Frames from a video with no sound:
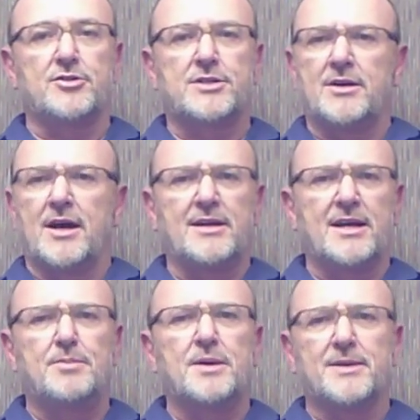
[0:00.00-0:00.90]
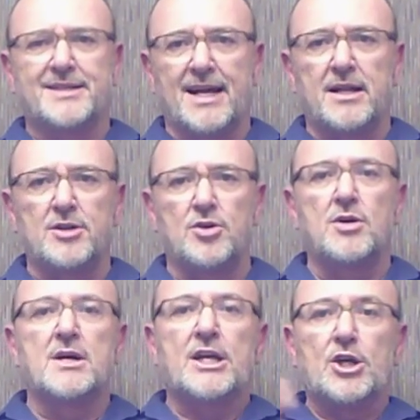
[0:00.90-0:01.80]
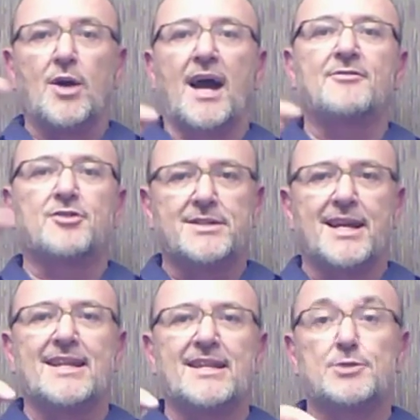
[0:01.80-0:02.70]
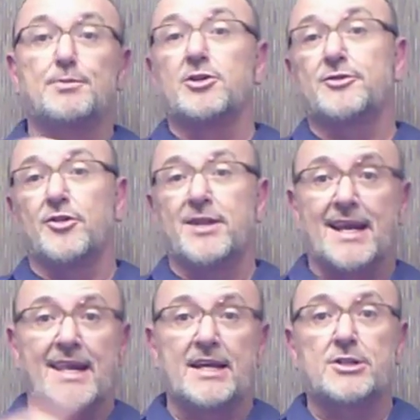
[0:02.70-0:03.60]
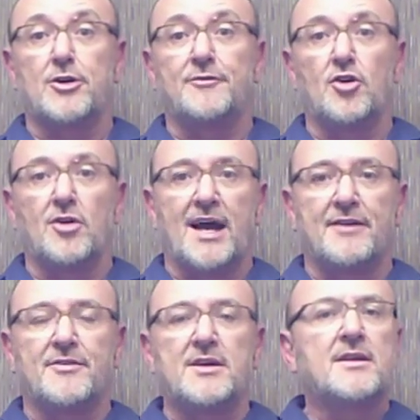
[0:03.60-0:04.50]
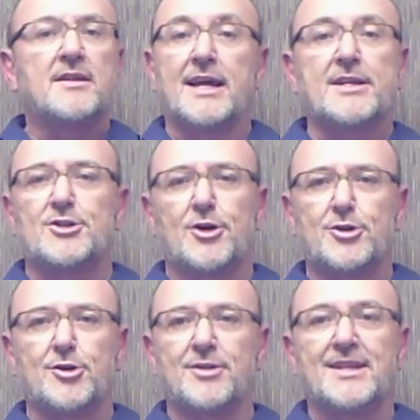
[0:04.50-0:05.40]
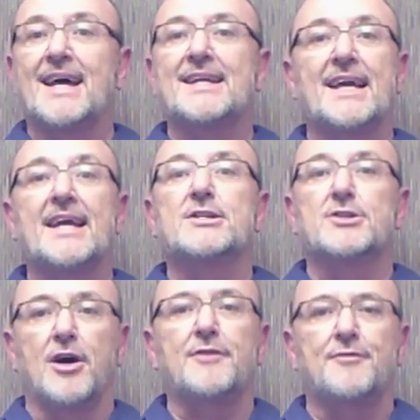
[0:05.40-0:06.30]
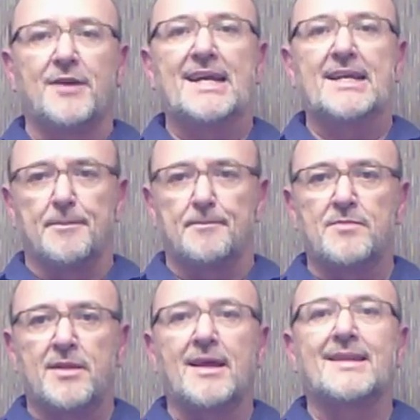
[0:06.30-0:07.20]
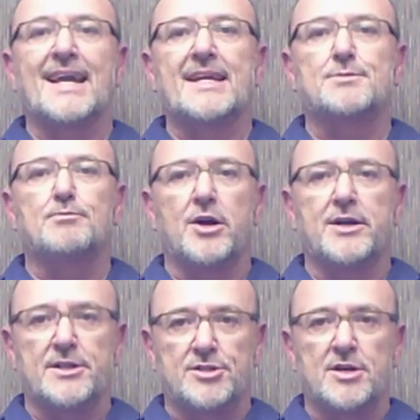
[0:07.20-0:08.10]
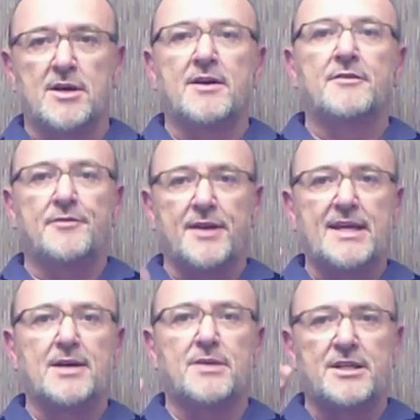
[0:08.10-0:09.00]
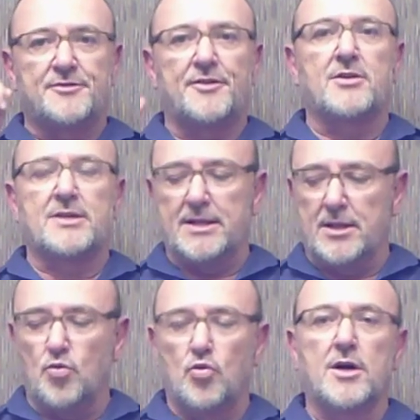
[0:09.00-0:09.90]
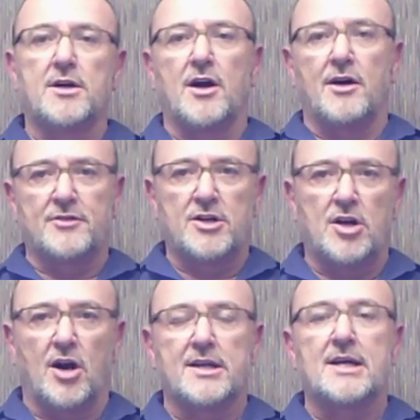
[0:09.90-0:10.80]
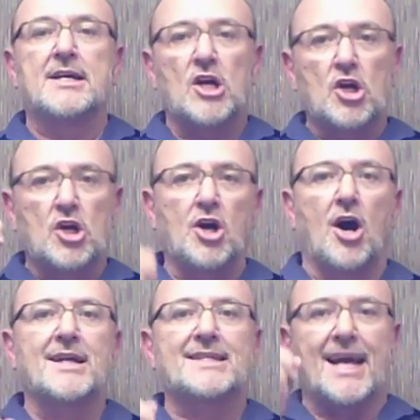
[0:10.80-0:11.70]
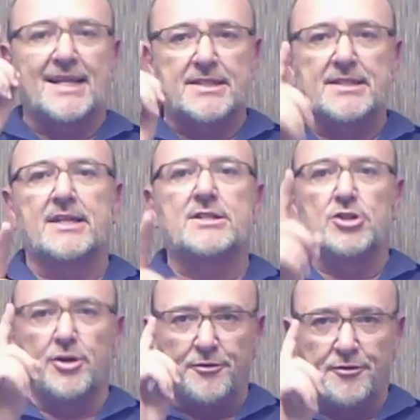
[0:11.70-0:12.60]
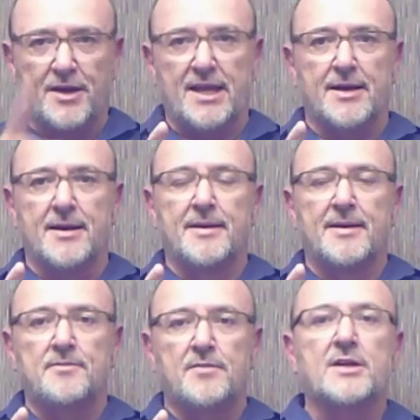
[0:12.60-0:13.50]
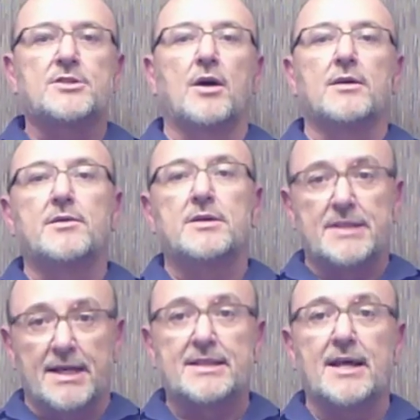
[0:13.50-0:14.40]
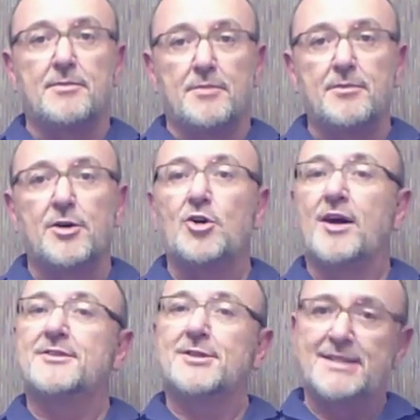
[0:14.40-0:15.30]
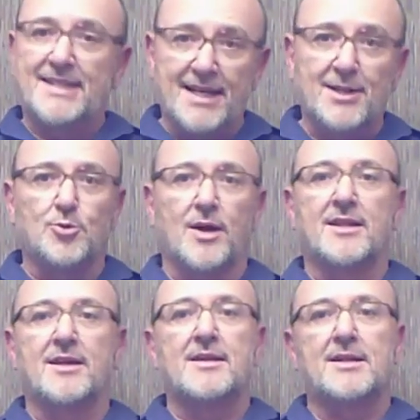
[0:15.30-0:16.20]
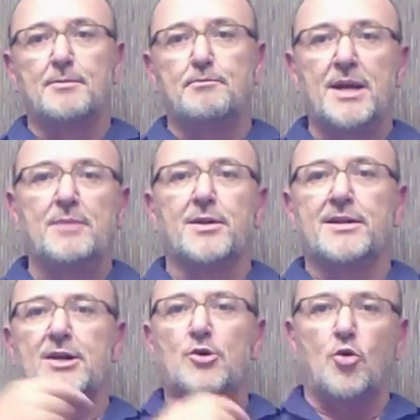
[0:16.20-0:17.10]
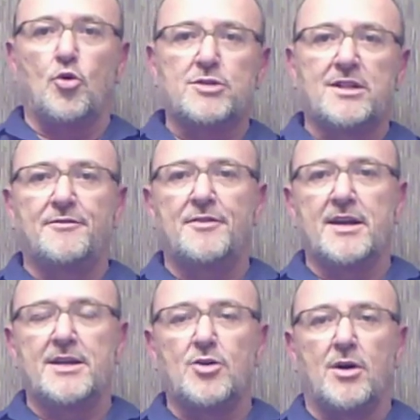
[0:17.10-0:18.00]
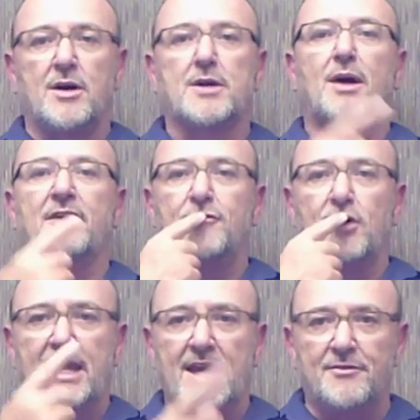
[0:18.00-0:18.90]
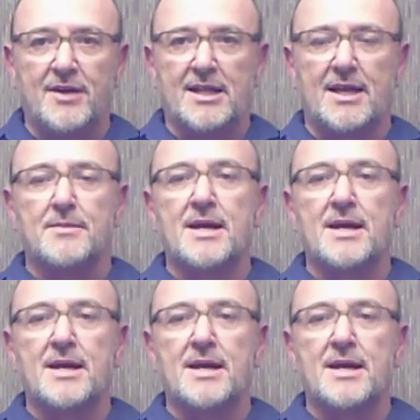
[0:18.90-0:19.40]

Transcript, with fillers: So don't let people tell you you have to drink these pills for the rest of your life. That is not true. That is not freedom. That is bondage. Freedom is found in the word of God. God can set you free. So just remember, you have to deal with the people that cause the fear in your heart by forgiving them.